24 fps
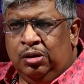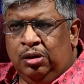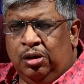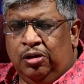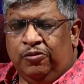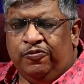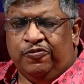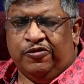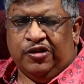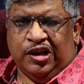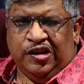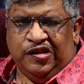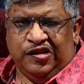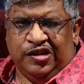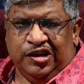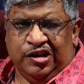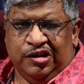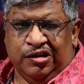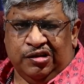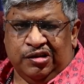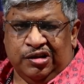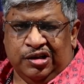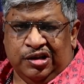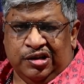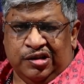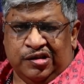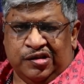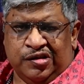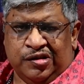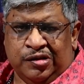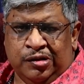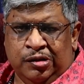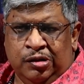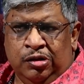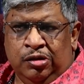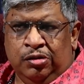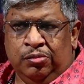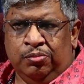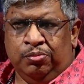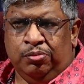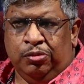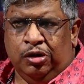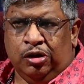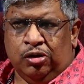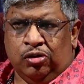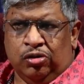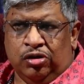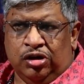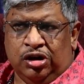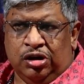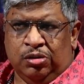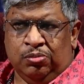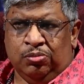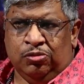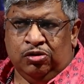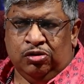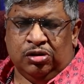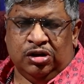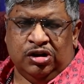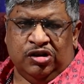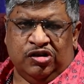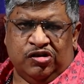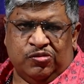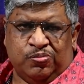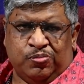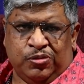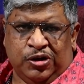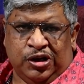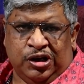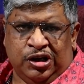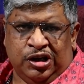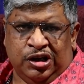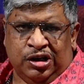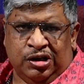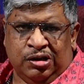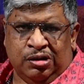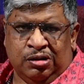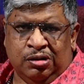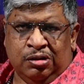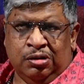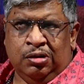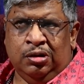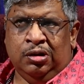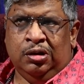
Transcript: of rising rates, borrowing more and spending,